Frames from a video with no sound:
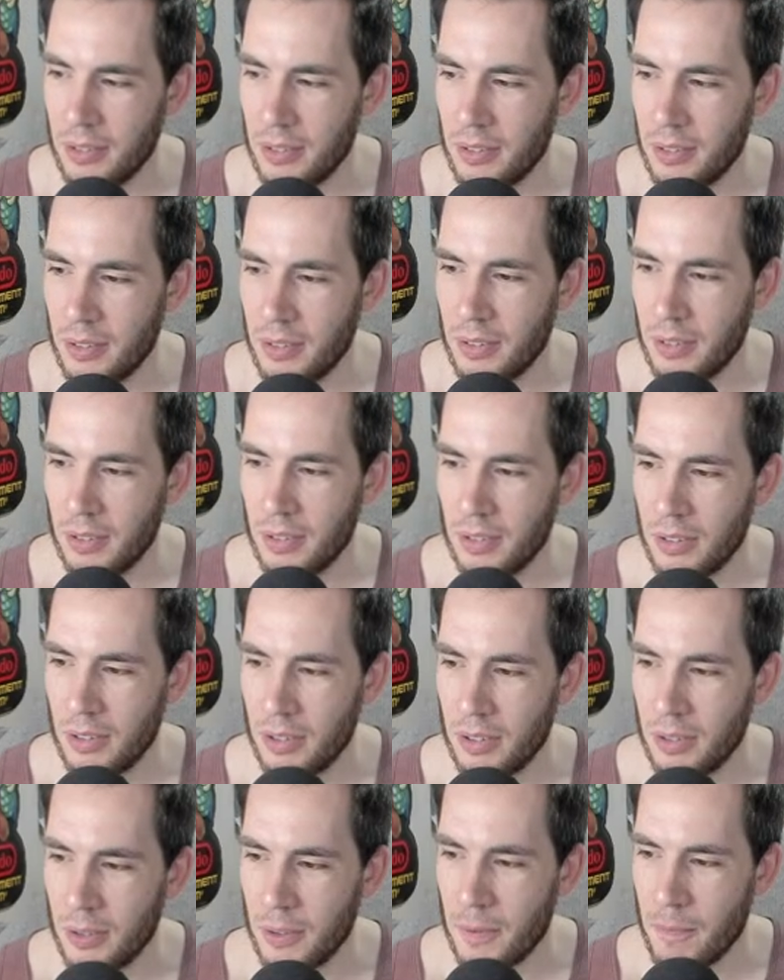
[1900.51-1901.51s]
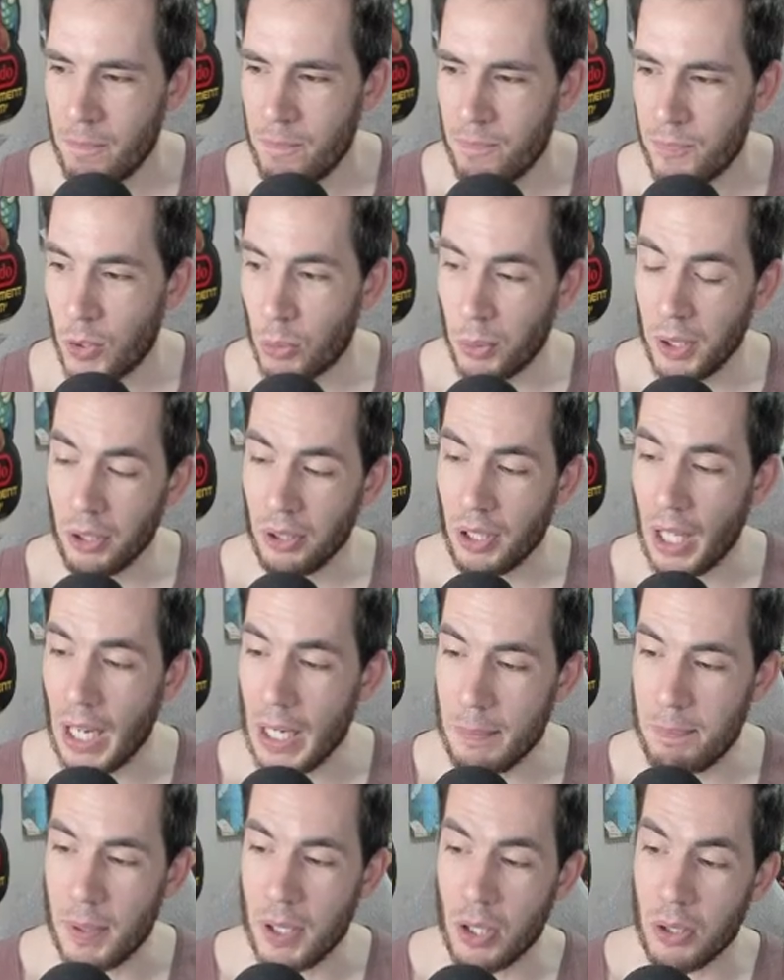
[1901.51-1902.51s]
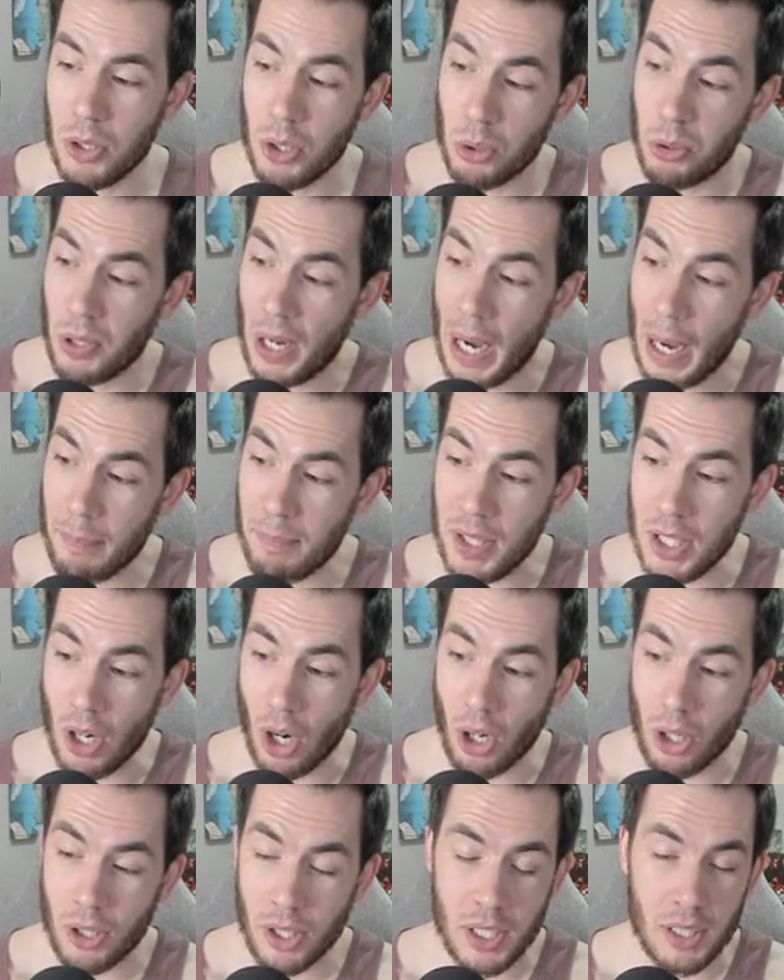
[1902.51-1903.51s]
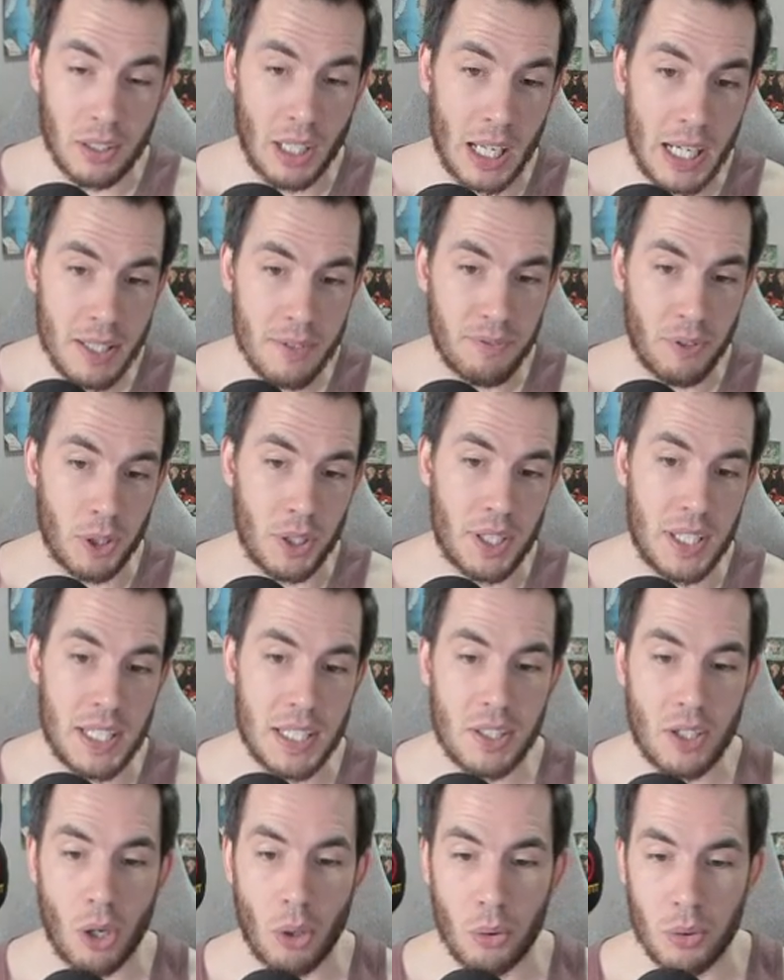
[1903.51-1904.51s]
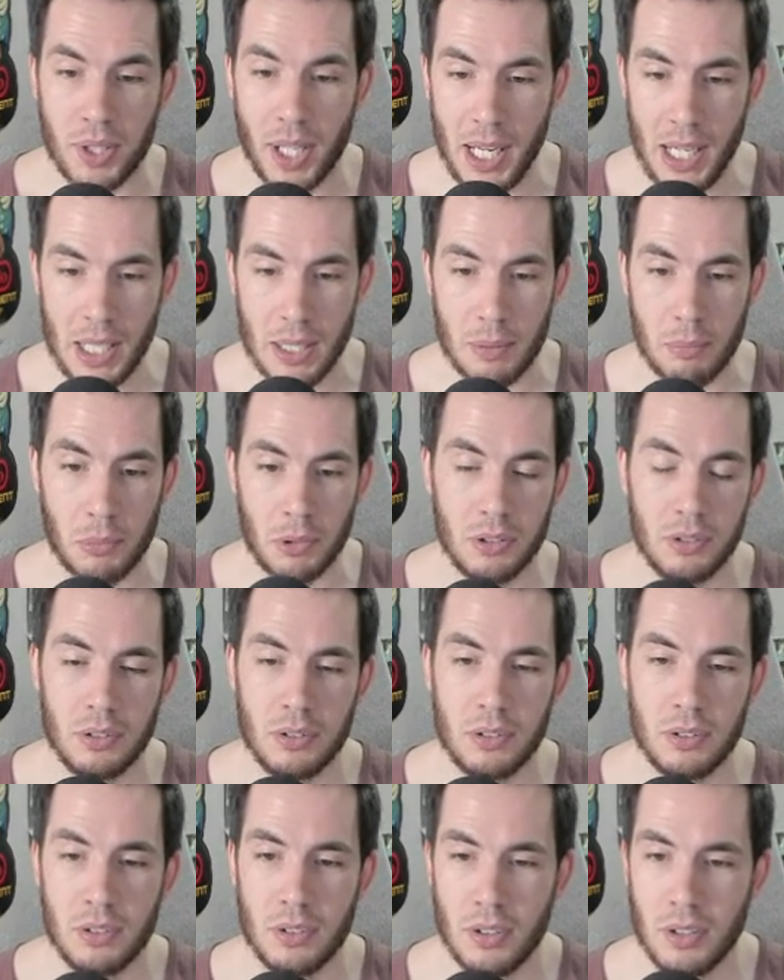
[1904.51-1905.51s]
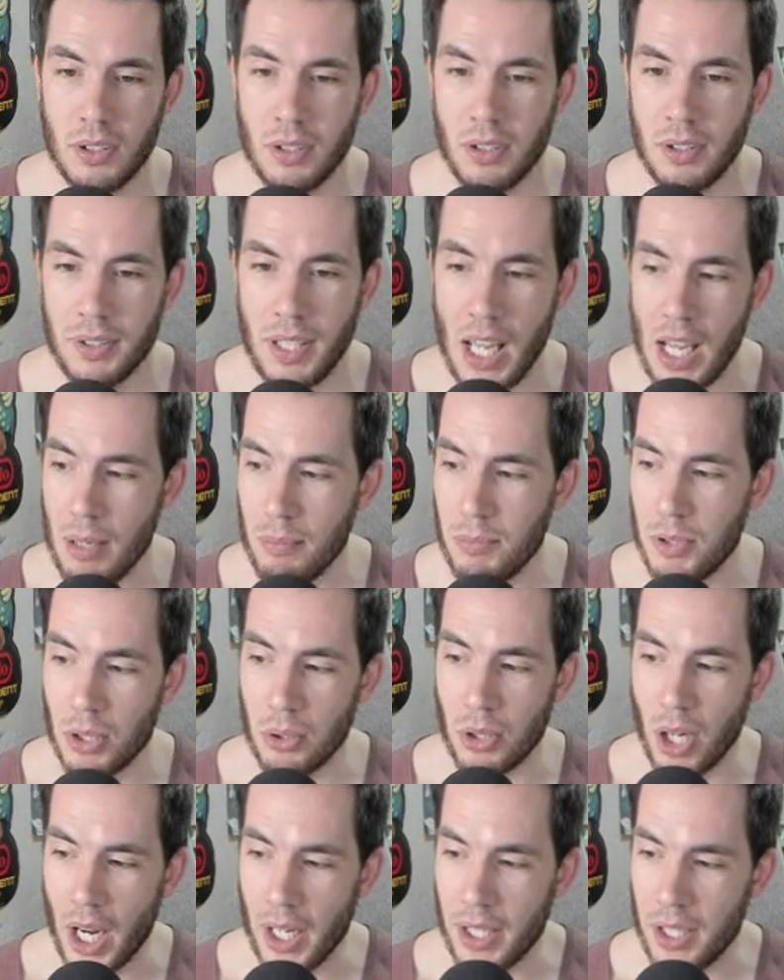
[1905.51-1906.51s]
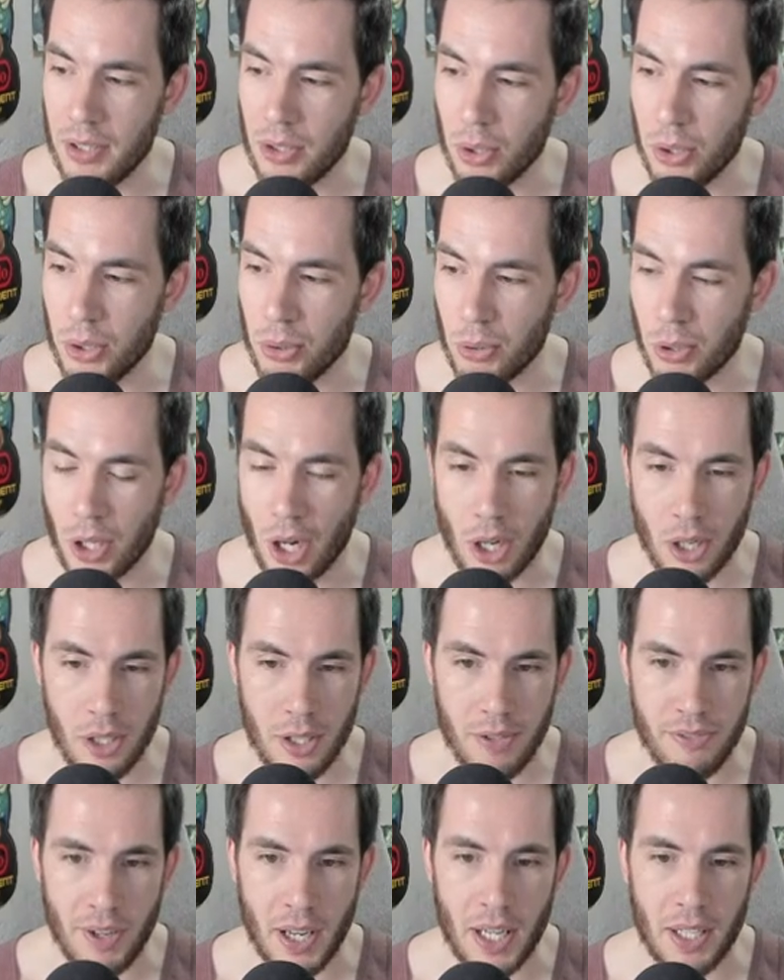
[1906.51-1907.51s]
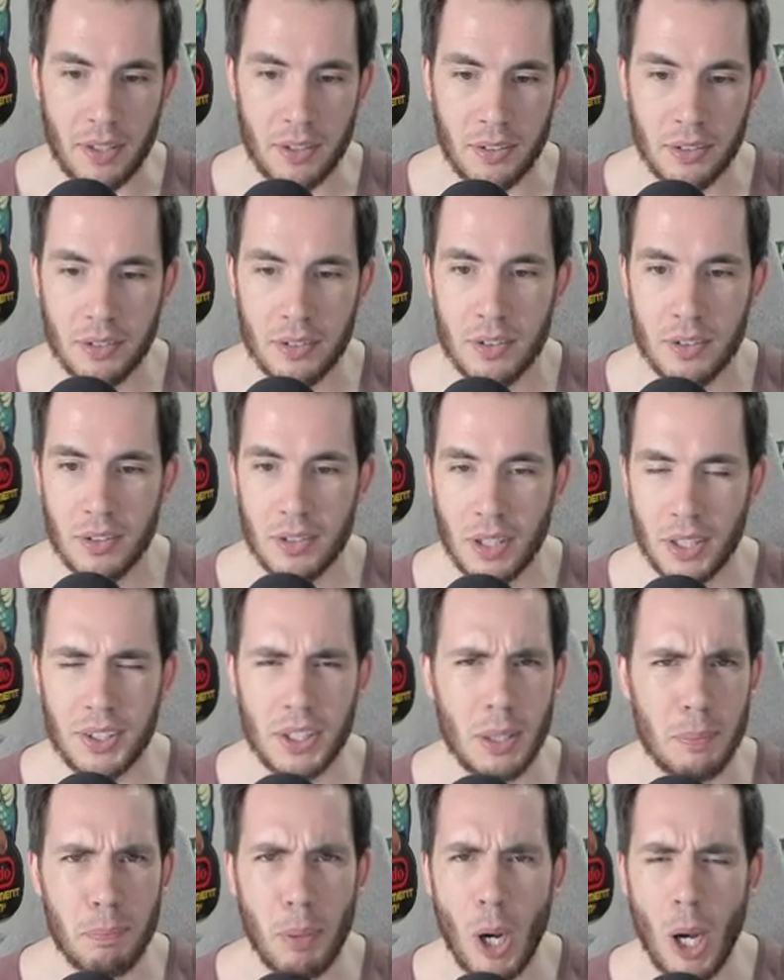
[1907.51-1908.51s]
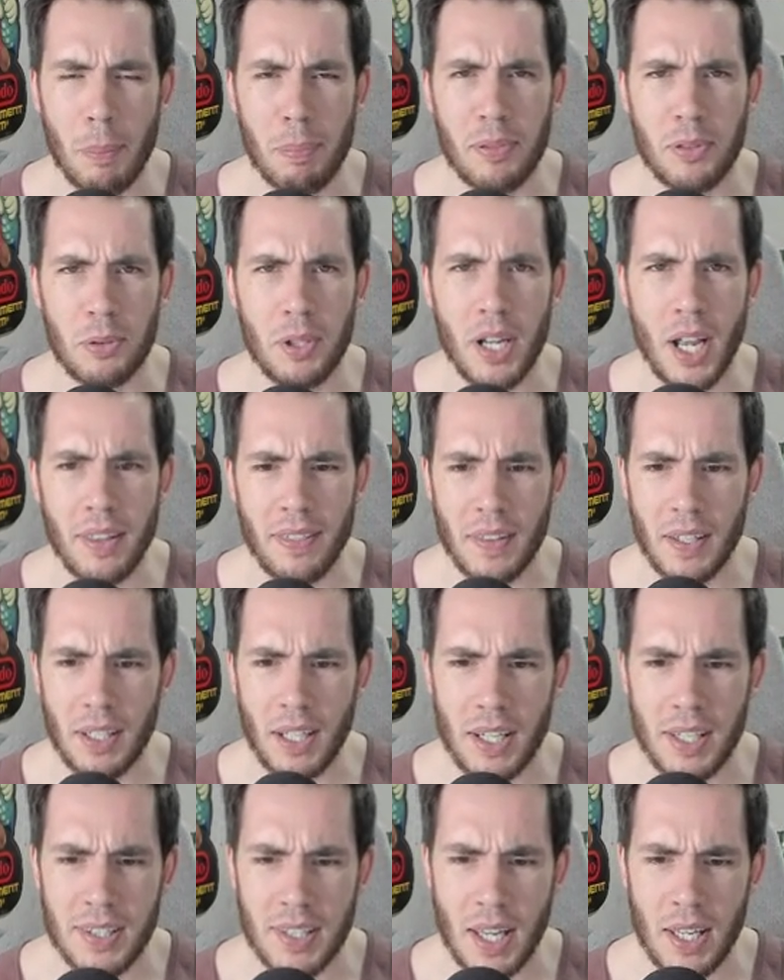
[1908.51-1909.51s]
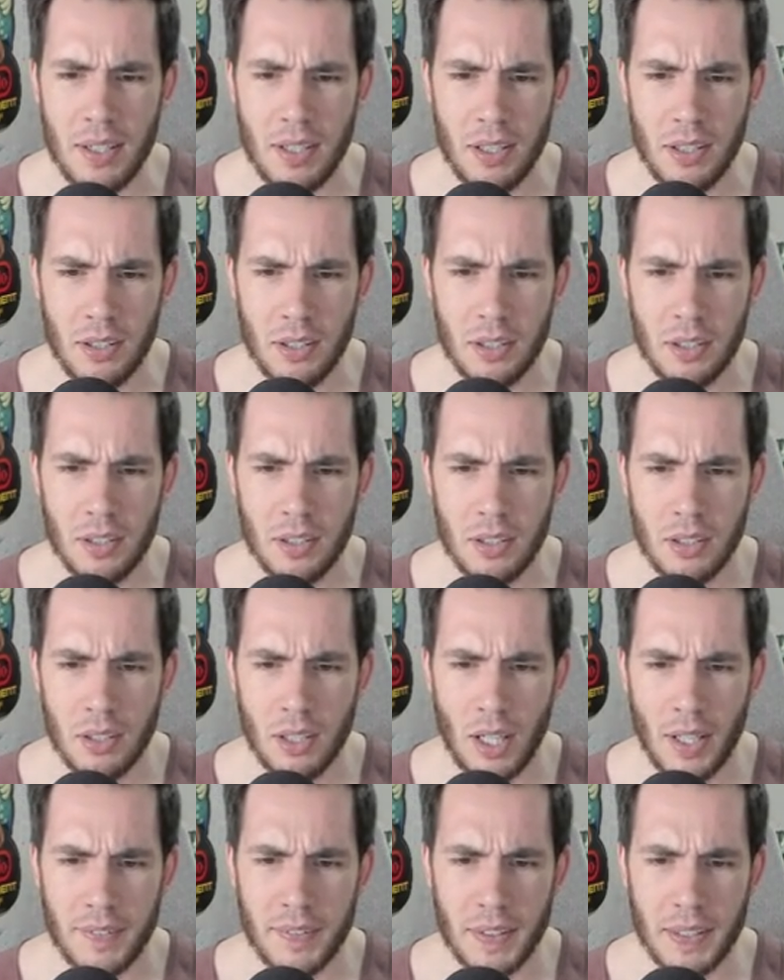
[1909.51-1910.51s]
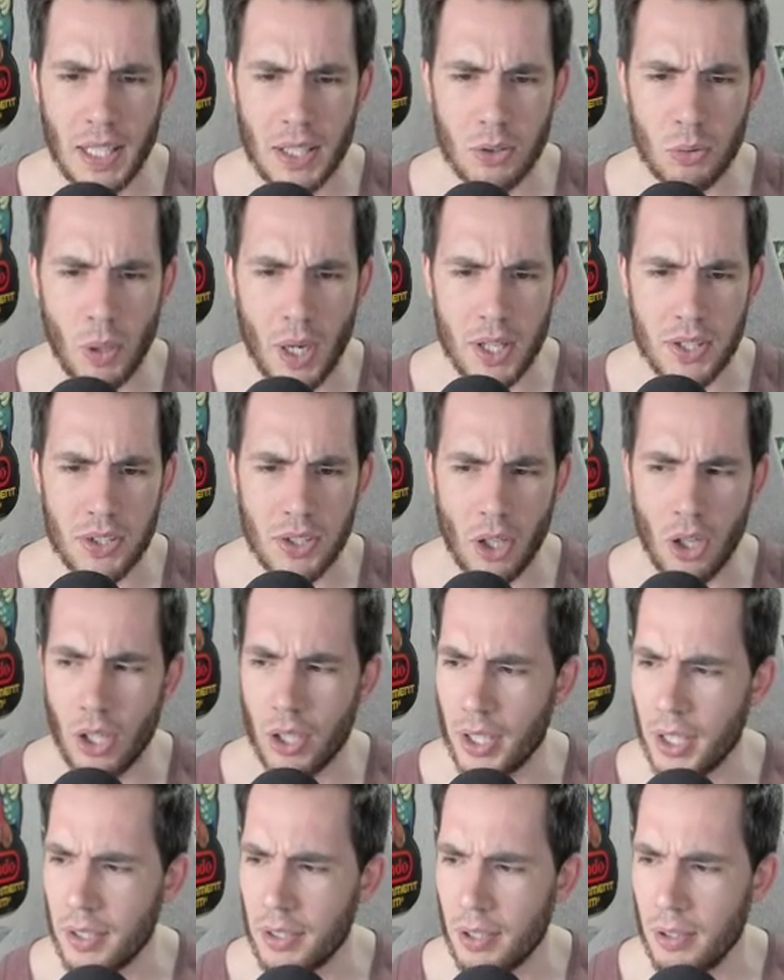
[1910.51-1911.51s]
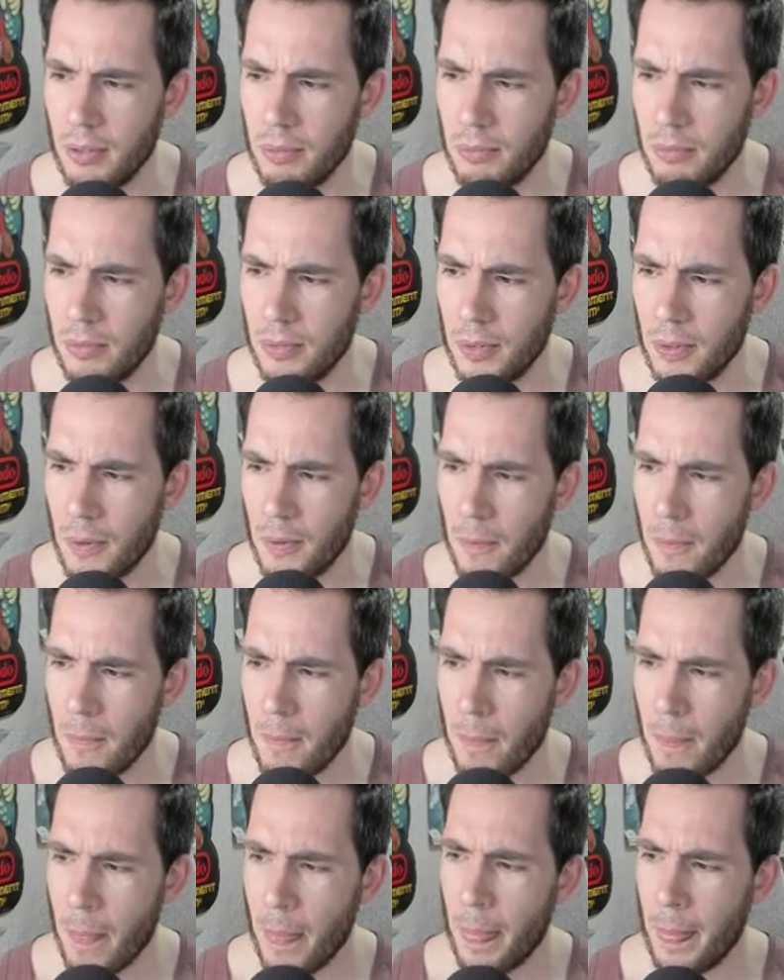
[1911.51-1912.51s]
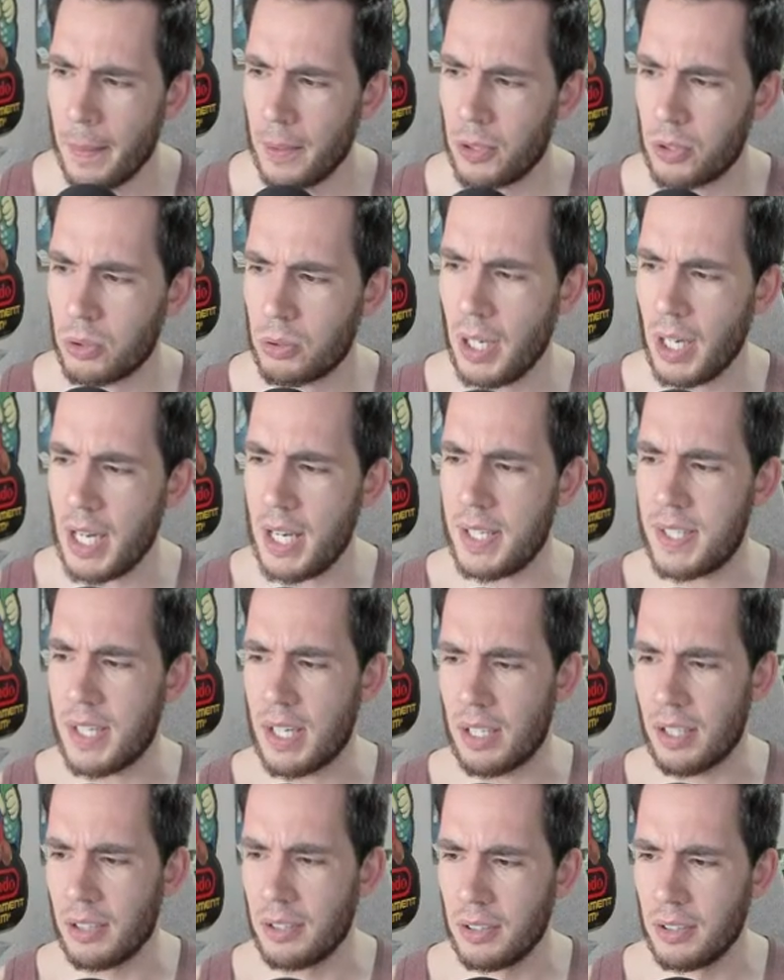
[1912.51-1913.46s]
$50. The real hype, you grabbed the Artie Lightfoot Hiko. Damn. $55. Damn, dude, I didn't know you were an Artie fan. That's like a pop three, I think. You've I been said. outbid. I think that's what I saw on it. Five dollars. Crazy.